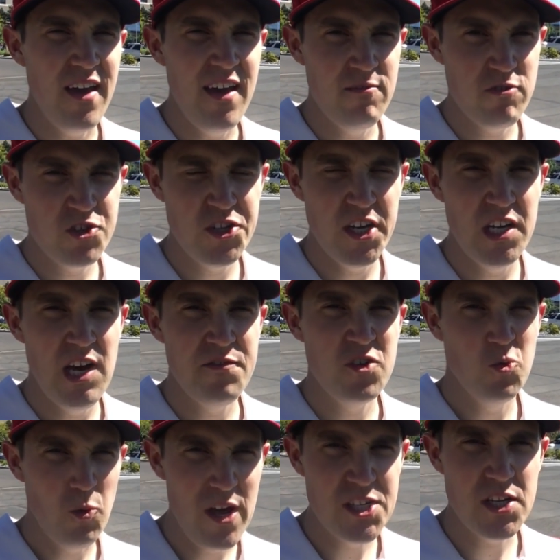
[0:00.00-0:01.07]
interesting enough
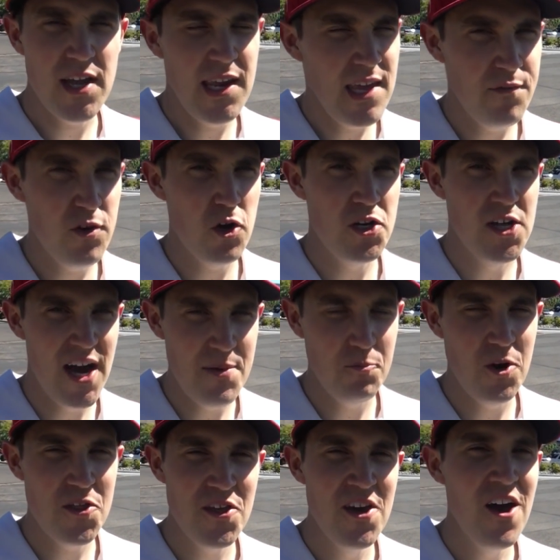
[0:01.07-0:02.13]
to waste any of your time
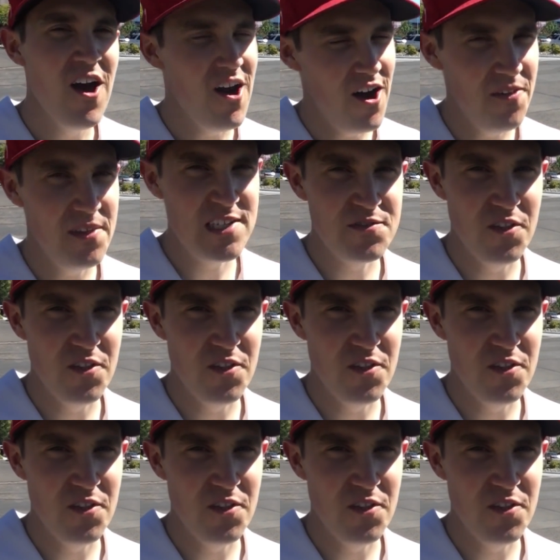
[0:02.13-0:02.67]
with on this